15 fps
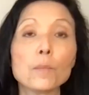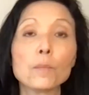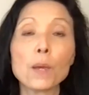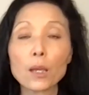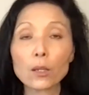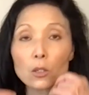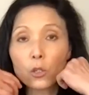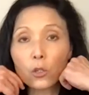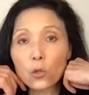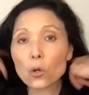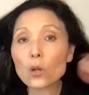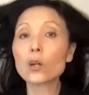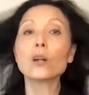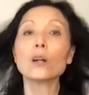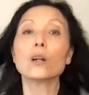make
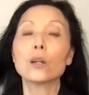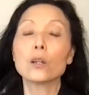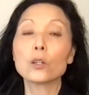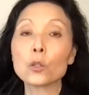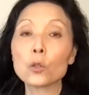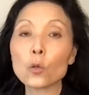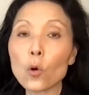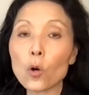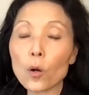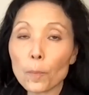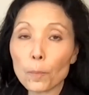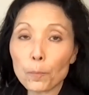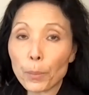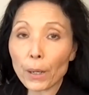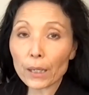sure
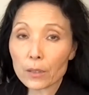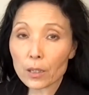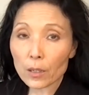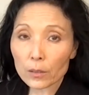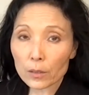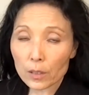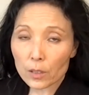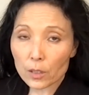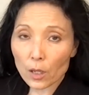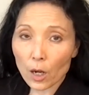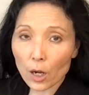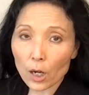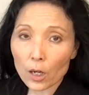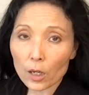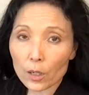your buttocks
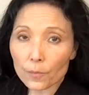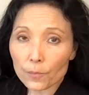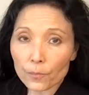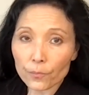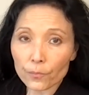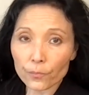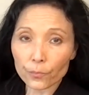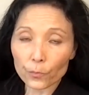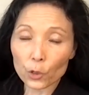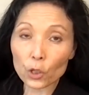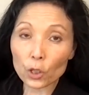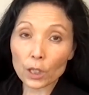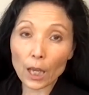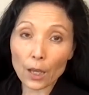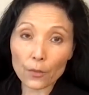are
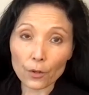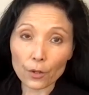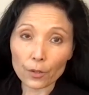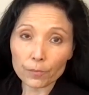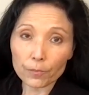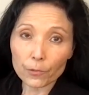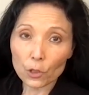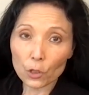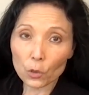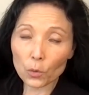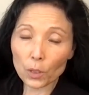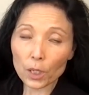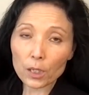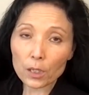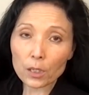together,
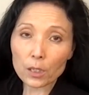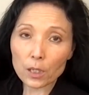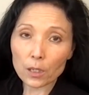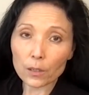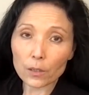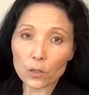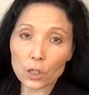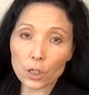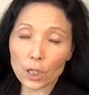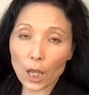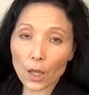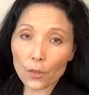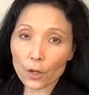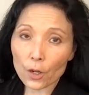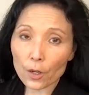squeezed
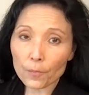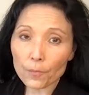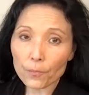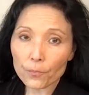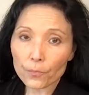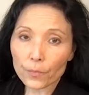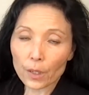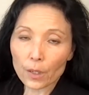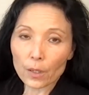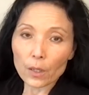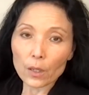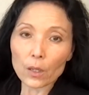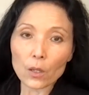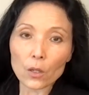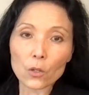together.
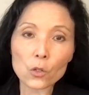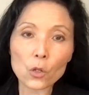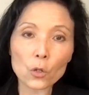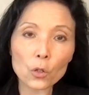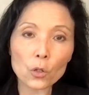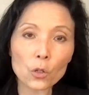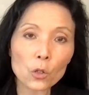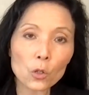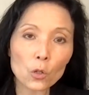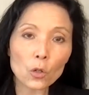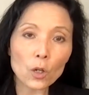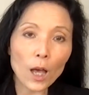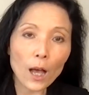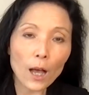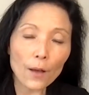So you
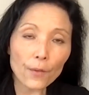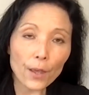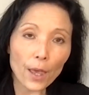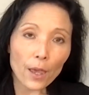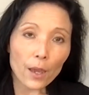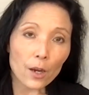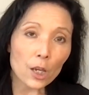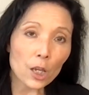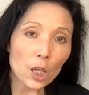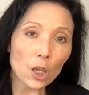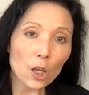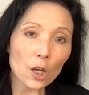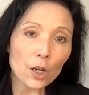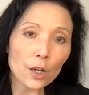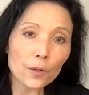have air
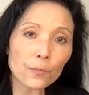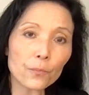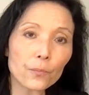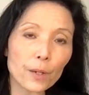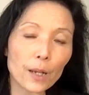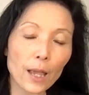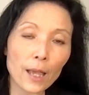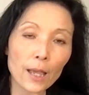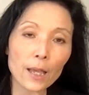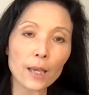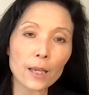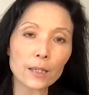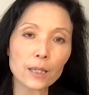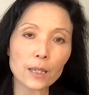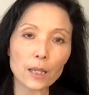here
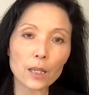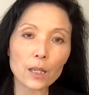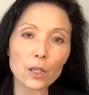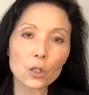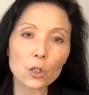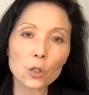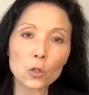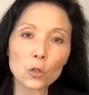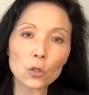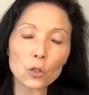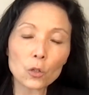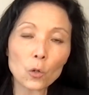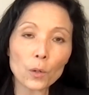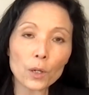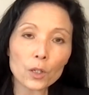and you're
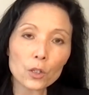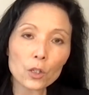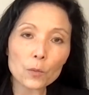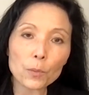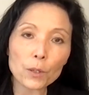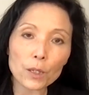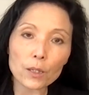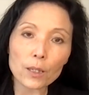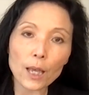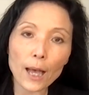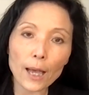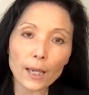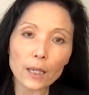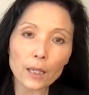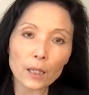going to be
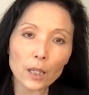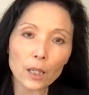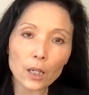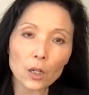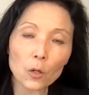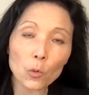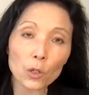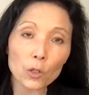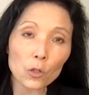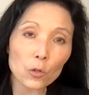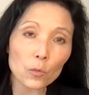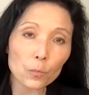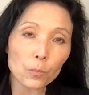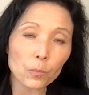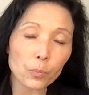tight here when
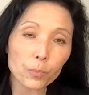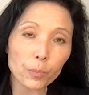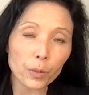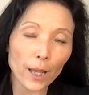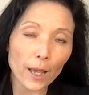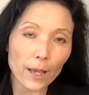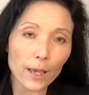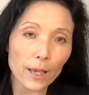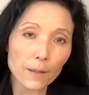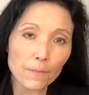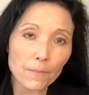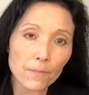you're playing,